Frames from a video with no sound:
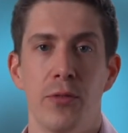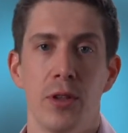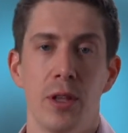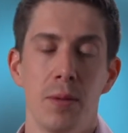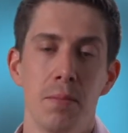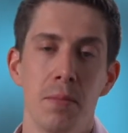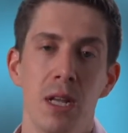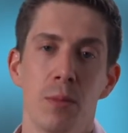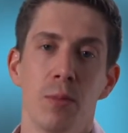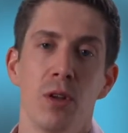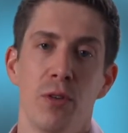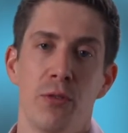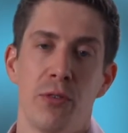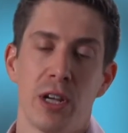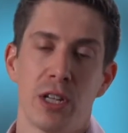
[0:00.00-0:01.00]
the
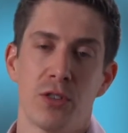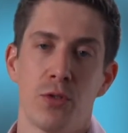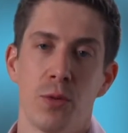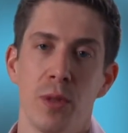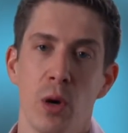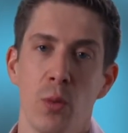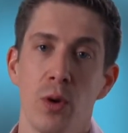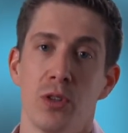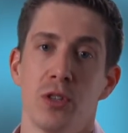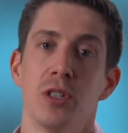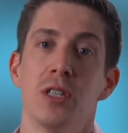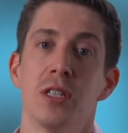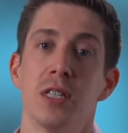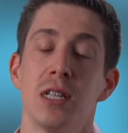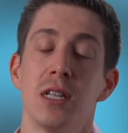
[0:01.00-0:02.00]
minimal effects from their
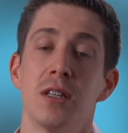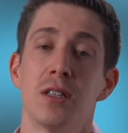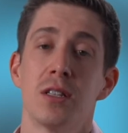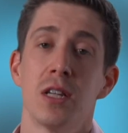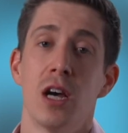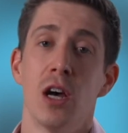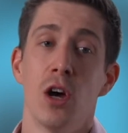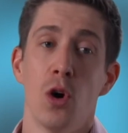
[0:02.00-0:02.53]
Wilson disease,